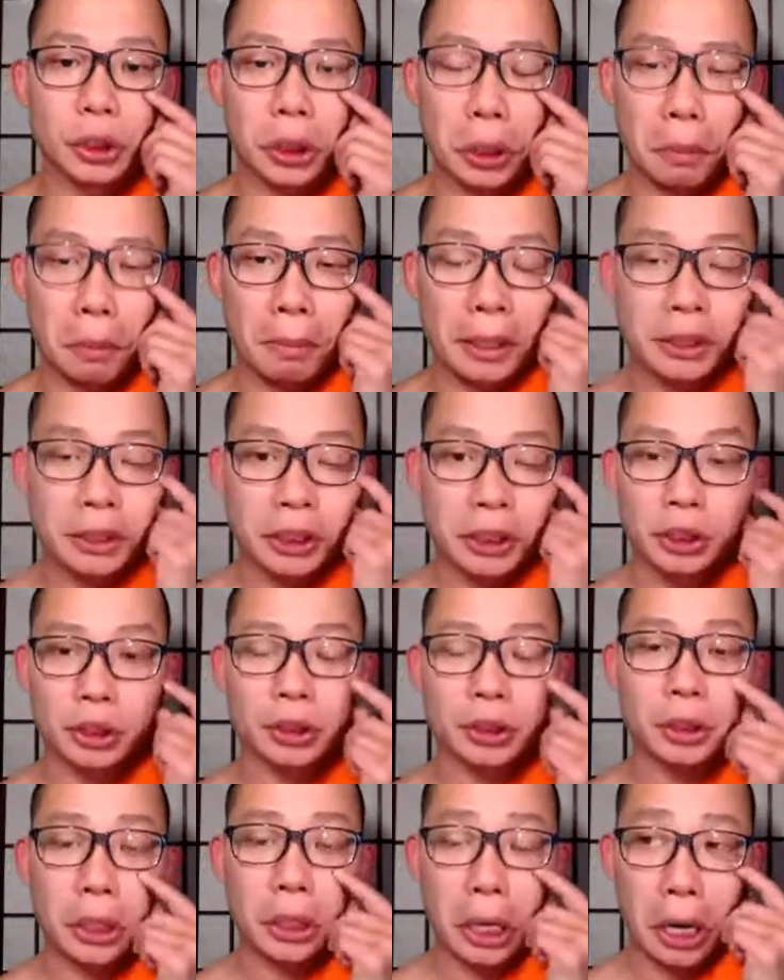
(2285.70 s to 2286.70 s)
My
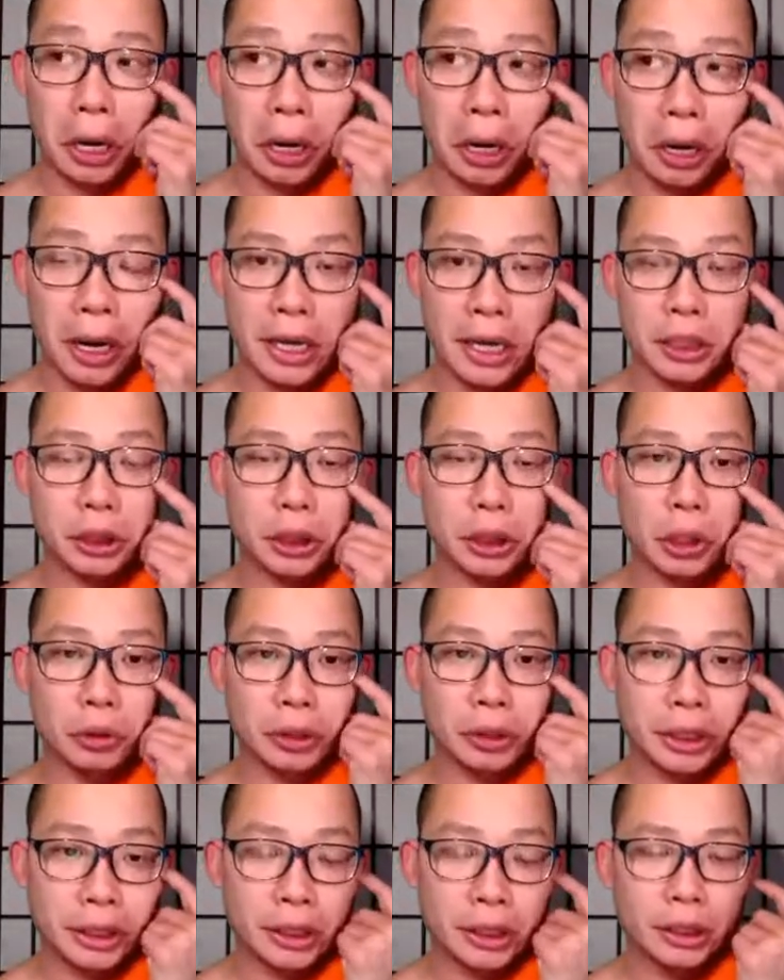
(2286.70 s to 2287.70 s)
teacher has
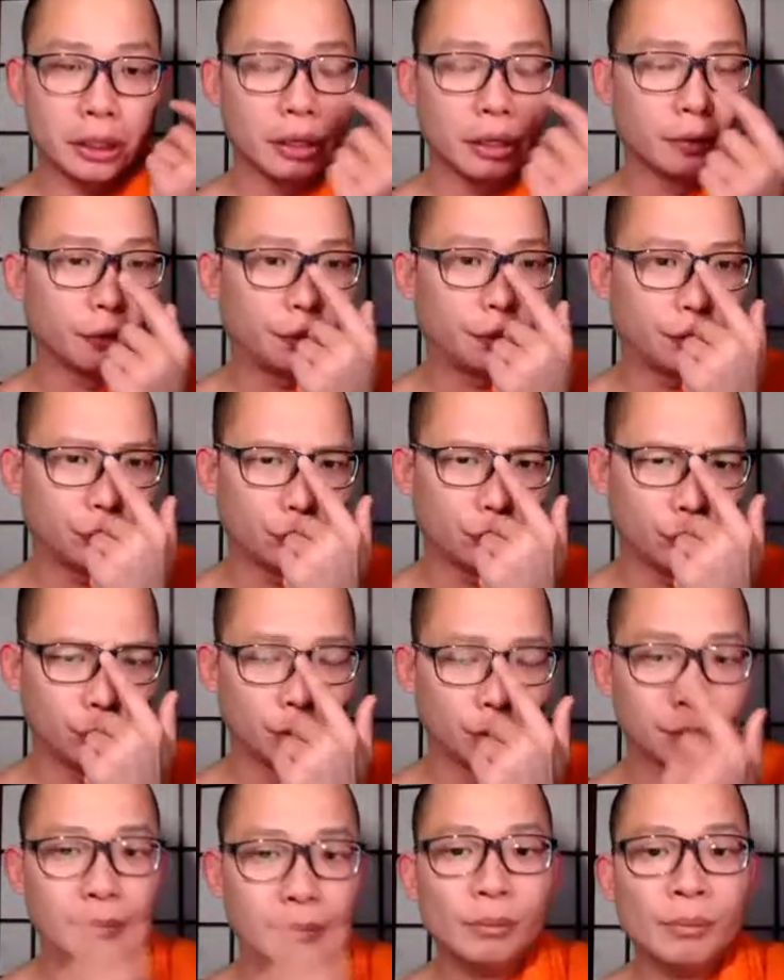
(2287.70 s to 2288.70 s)
donated a few
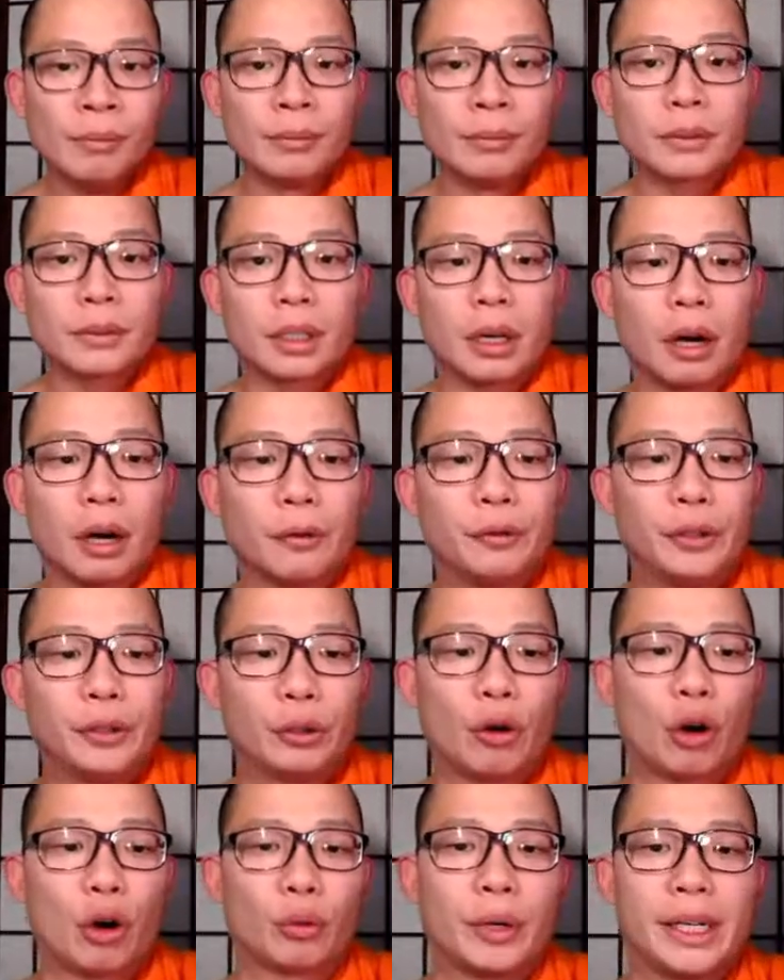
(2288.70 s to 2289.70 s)

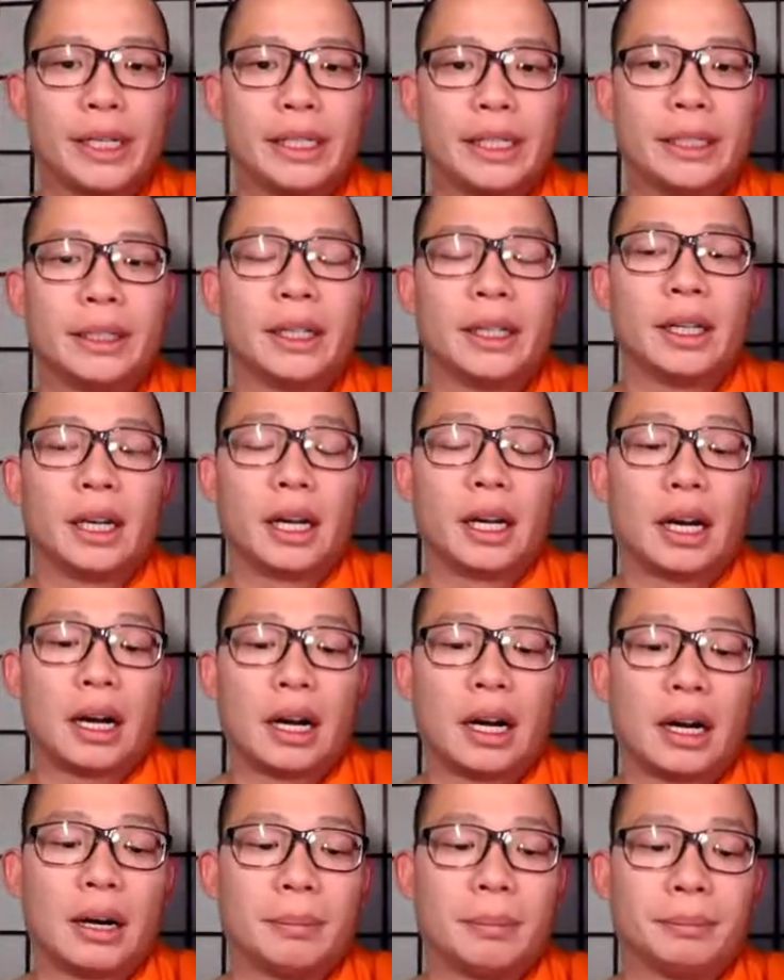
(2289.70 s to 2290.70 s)
already,
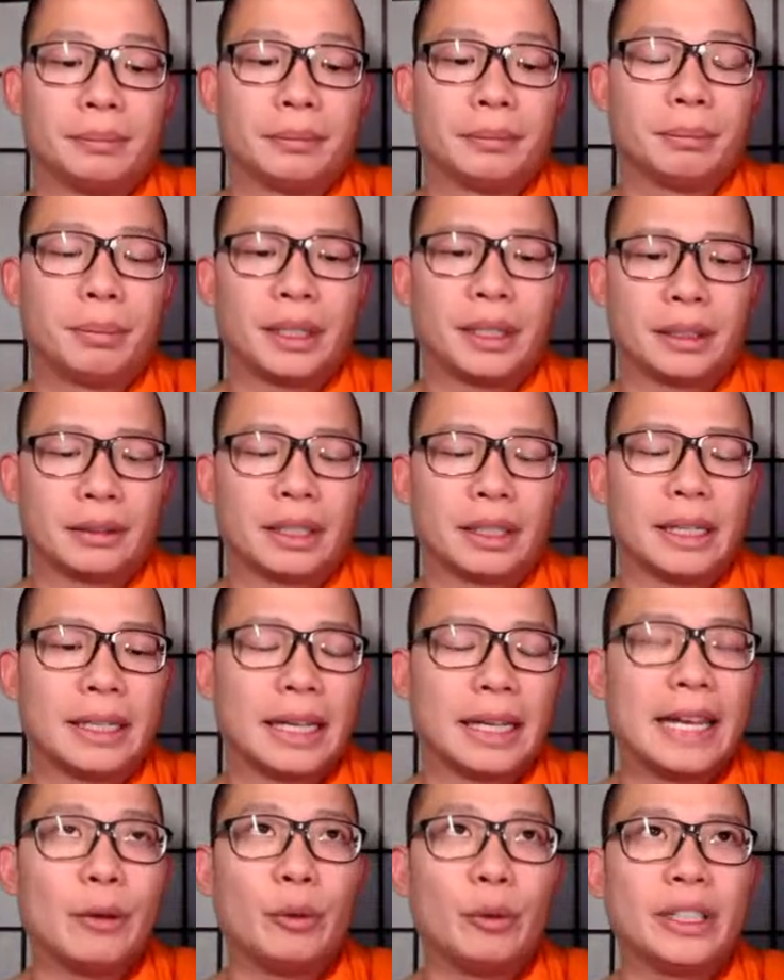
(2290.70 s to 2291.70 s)
but
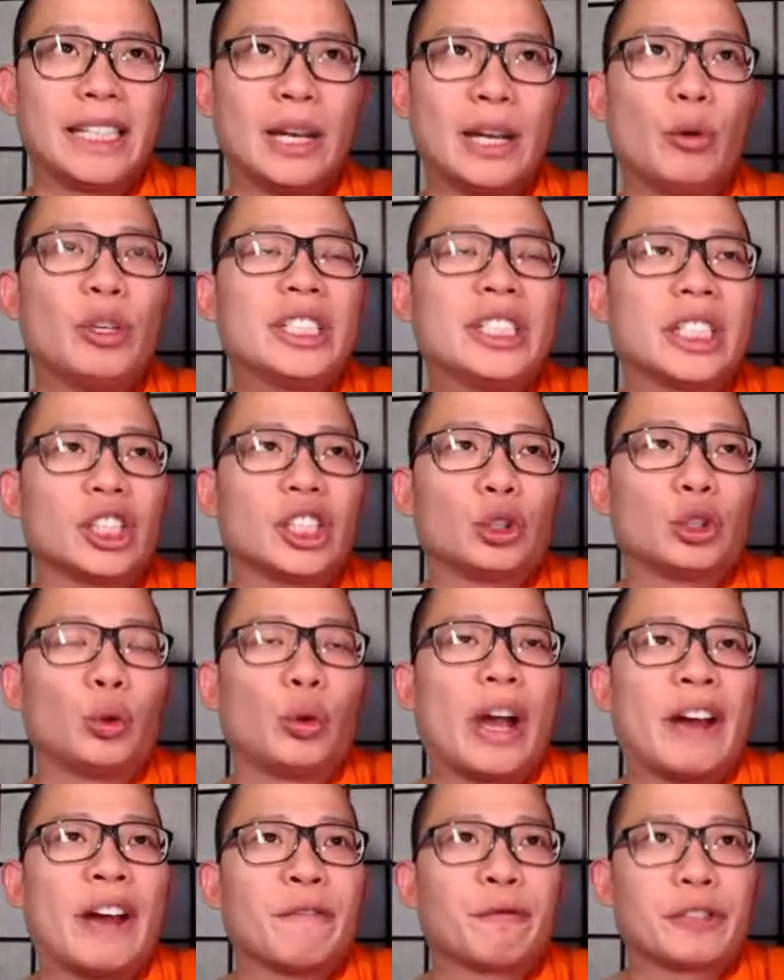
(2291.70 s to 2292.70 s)
it was just to
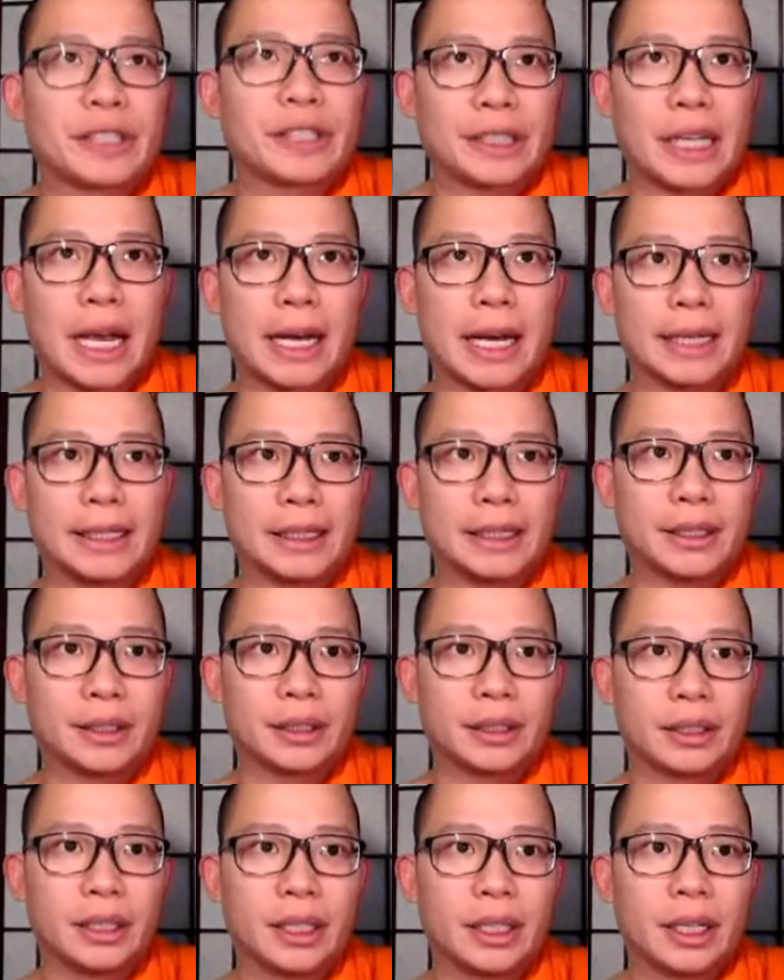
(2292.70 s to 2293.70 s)
emphasize
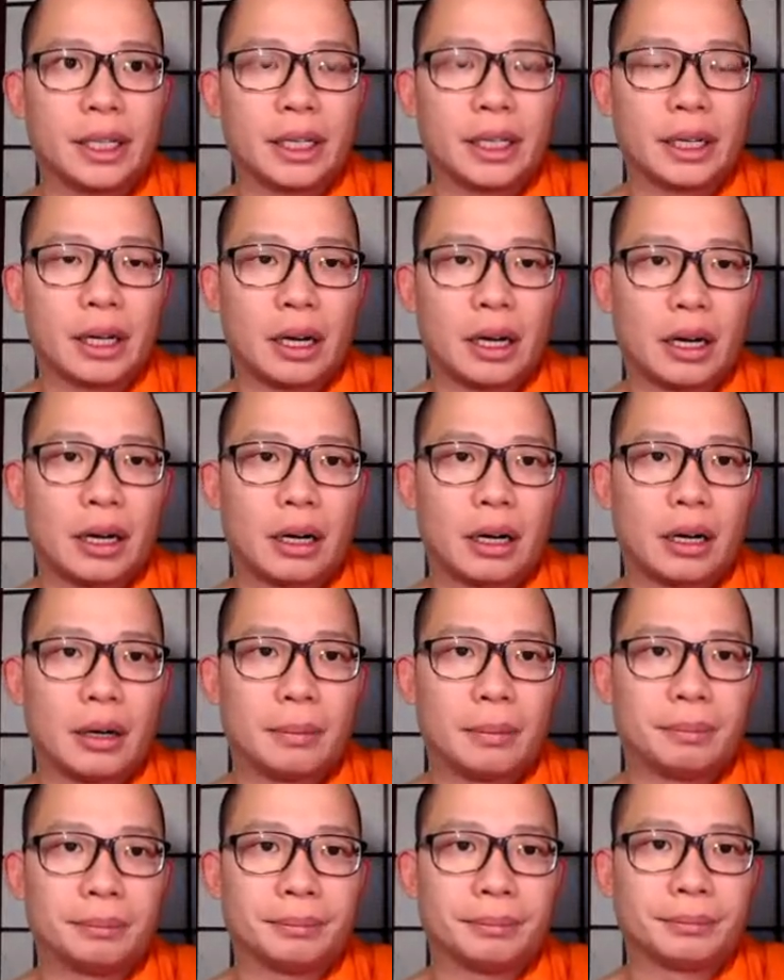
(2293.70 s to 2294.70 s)

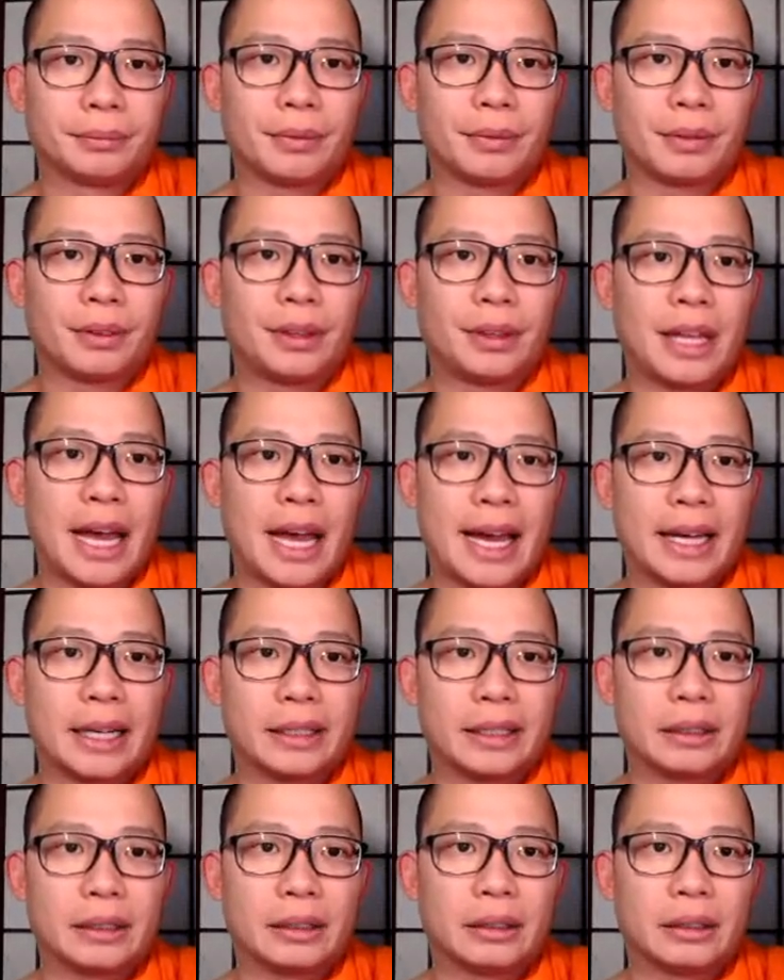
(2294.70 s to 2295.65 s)
that,